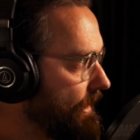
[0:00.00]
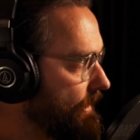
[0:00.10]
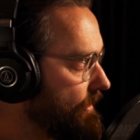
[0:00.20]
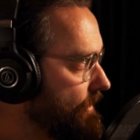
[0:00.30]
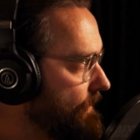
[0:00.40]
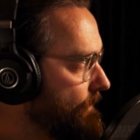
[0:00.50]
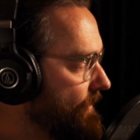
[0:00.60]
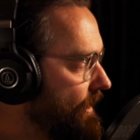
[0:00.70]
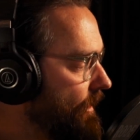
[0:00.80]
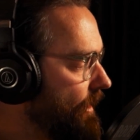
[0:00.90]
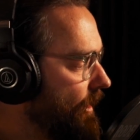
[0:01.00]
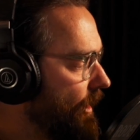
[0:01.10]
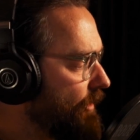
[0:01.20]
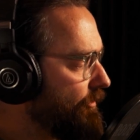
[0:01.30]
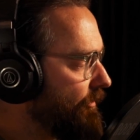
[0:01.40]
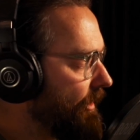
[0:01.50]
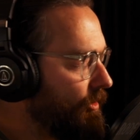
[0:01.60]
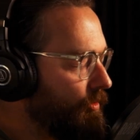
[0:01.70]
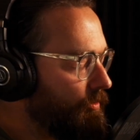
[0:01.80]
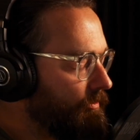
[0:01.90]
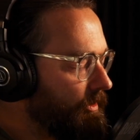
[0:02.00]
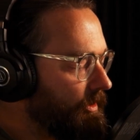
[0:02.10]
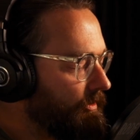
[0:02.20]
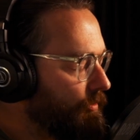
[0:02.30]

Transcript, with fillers: And I'd felt that the